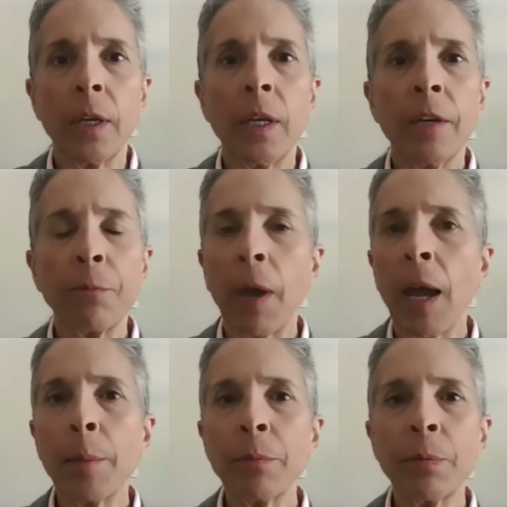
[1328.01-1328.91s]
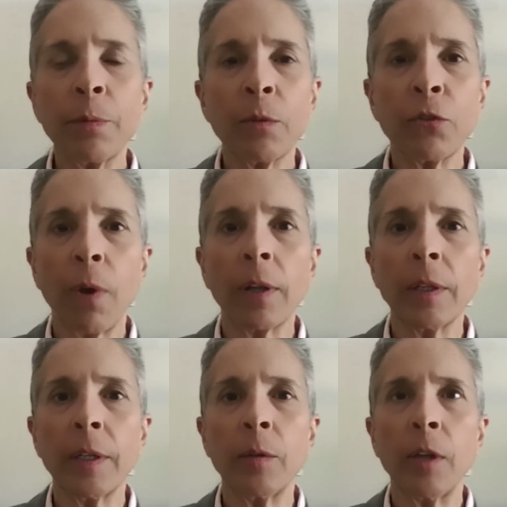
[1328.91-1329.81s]
If I'm
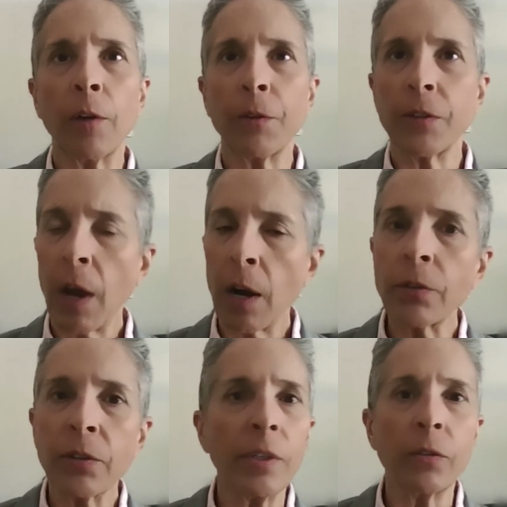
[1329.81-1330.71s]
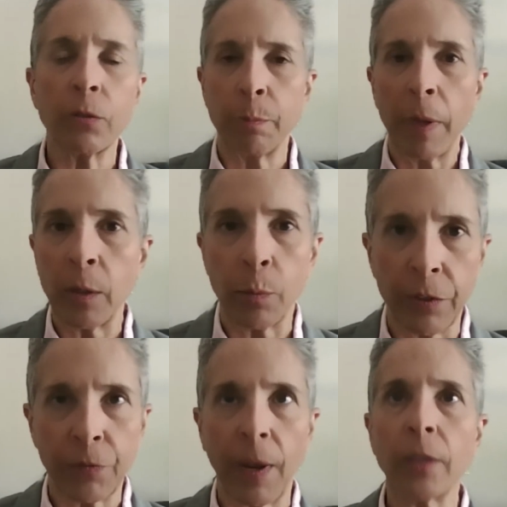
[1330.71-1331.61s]
struggling, now, if it's heart disease, there's many
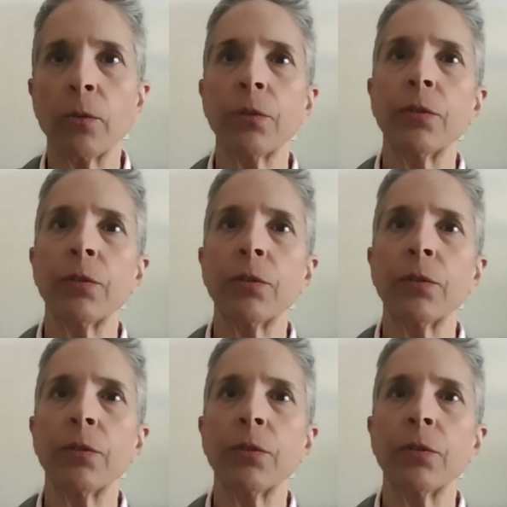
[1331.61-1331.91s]
risk factors.